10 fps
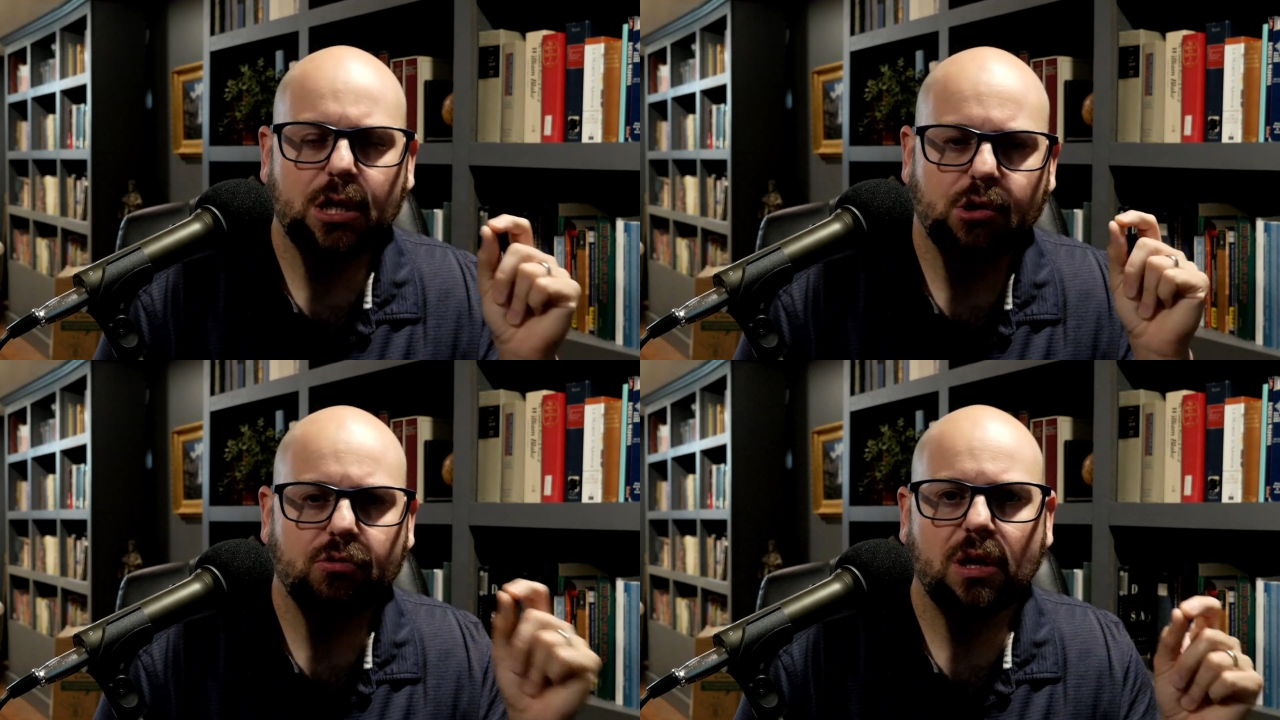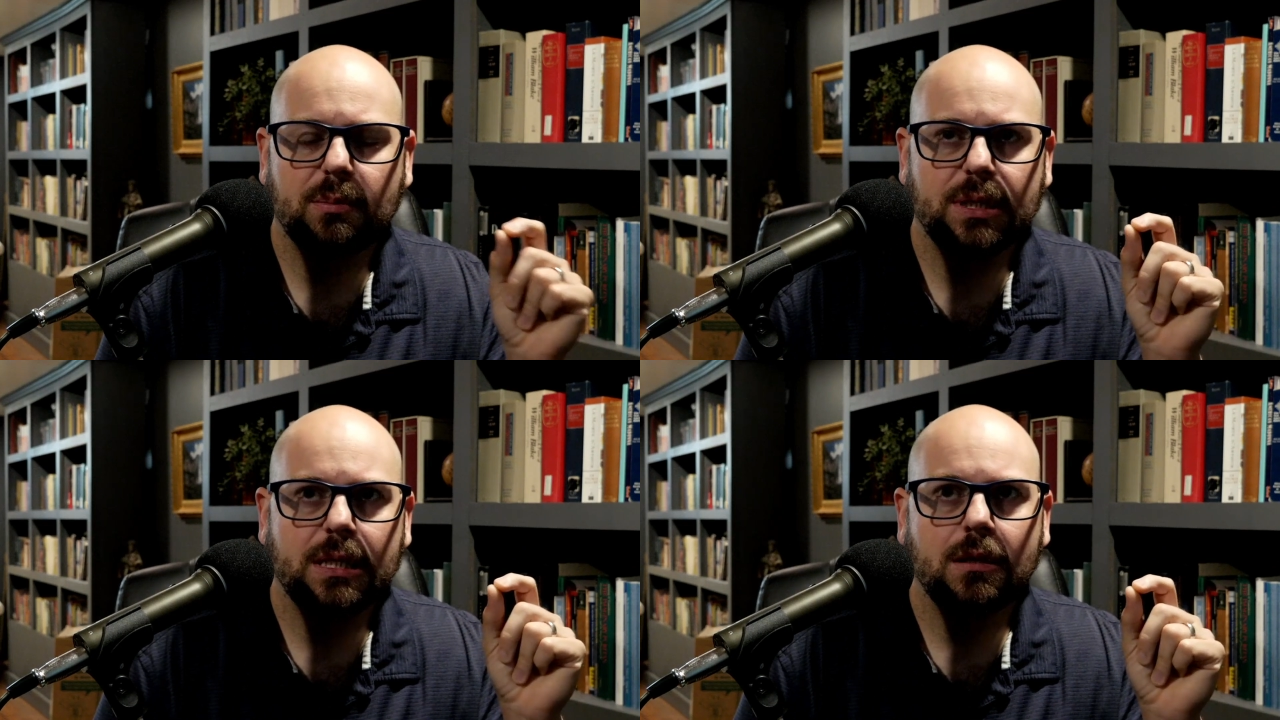
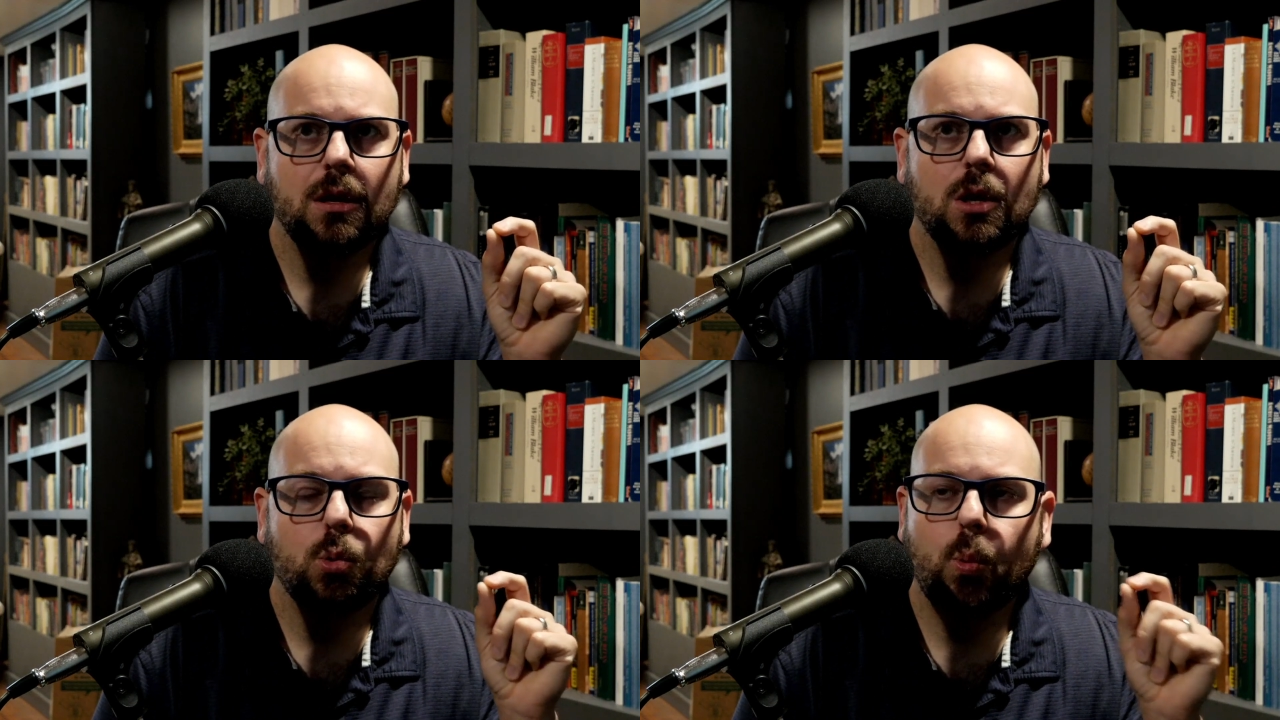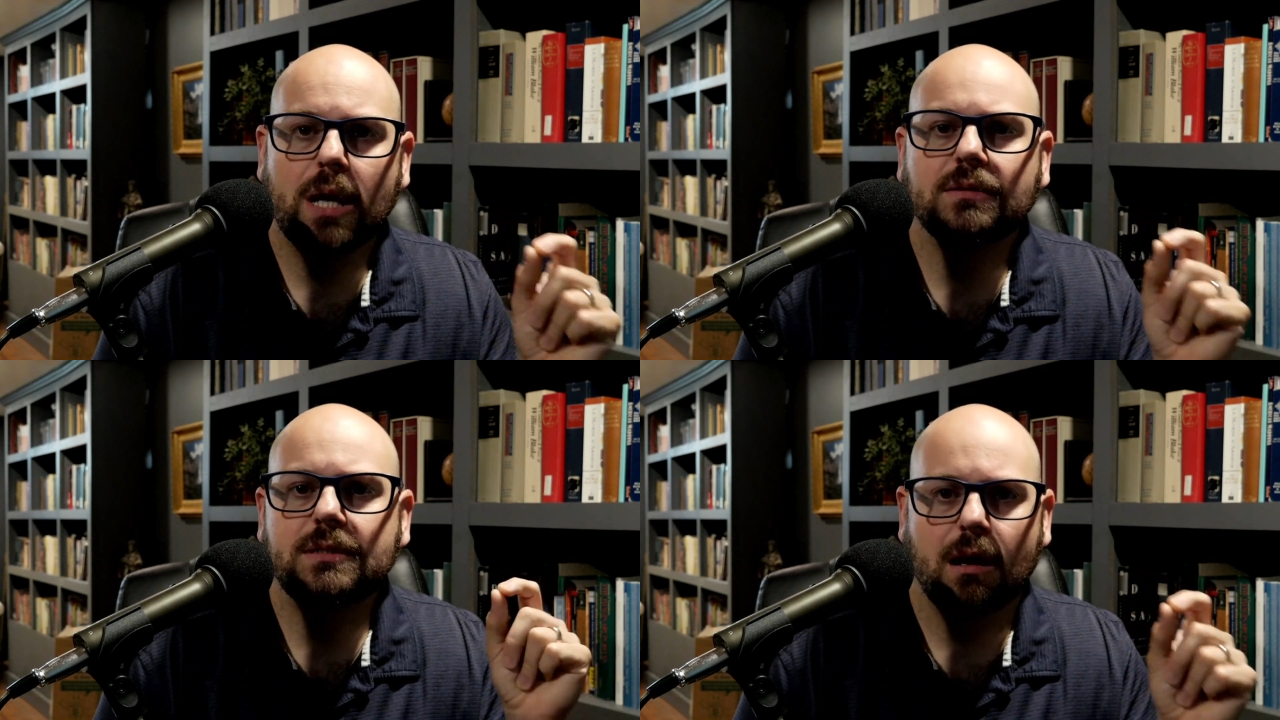incredibly
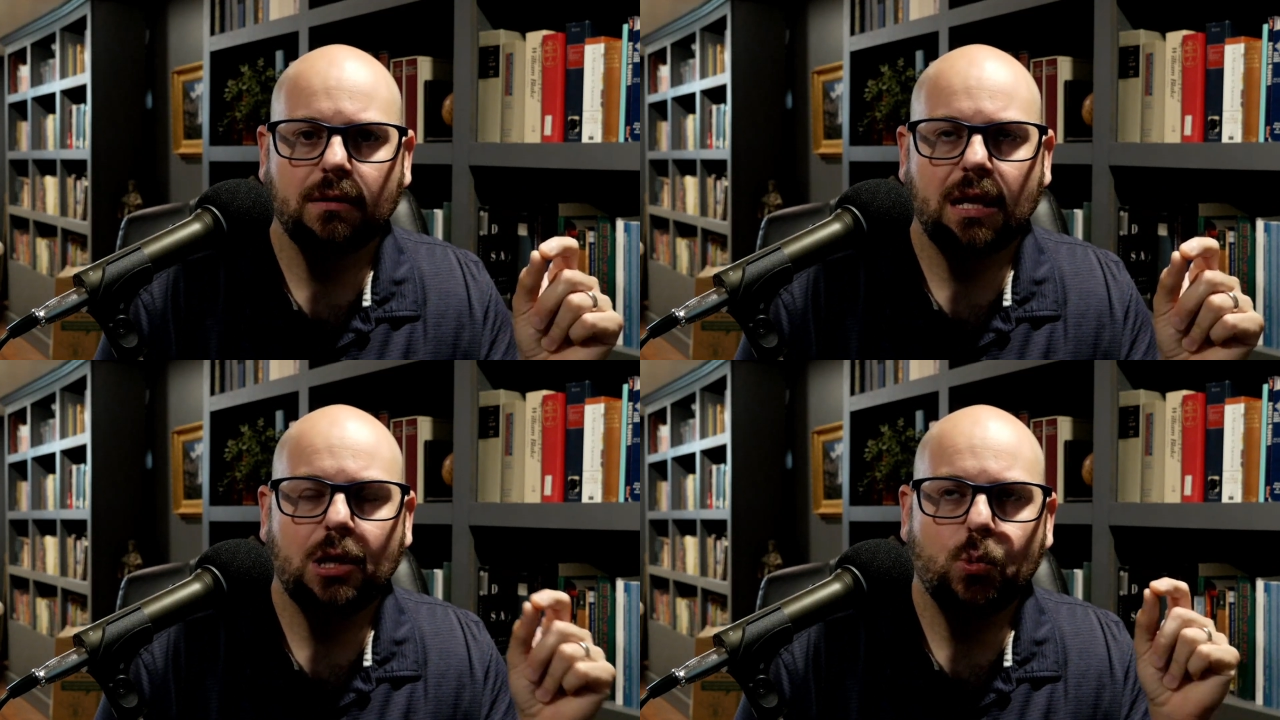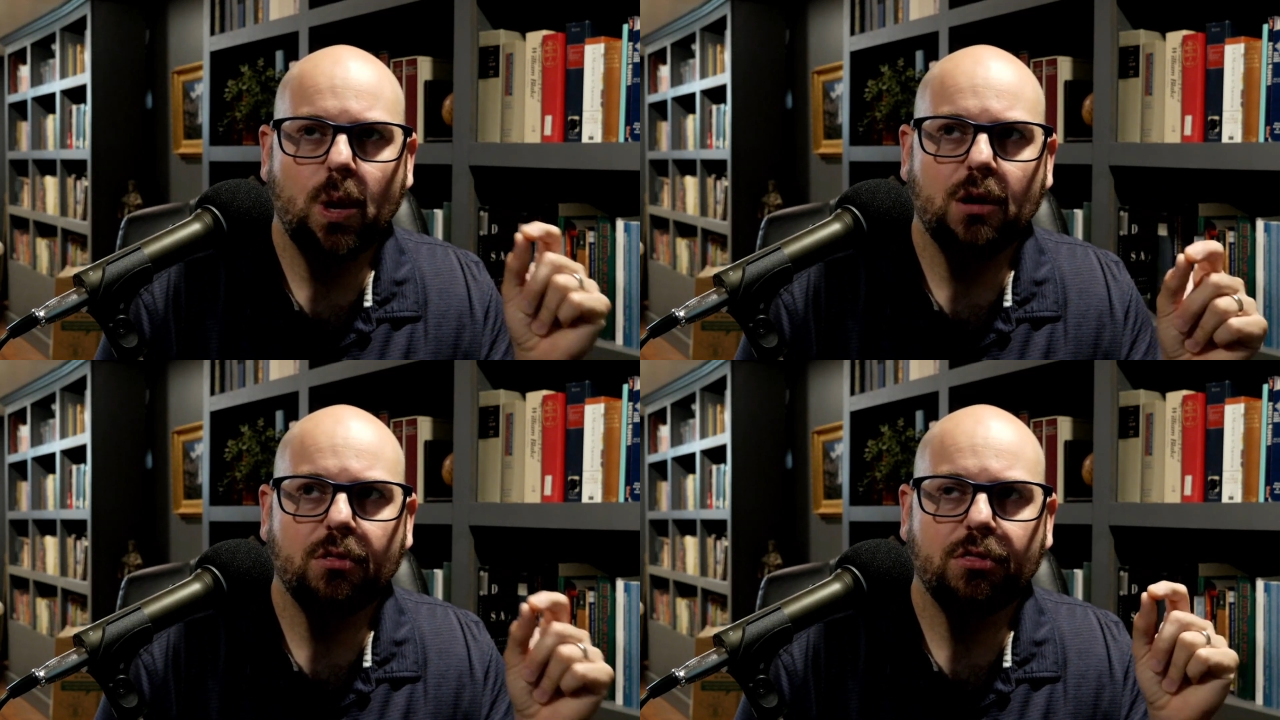well done and well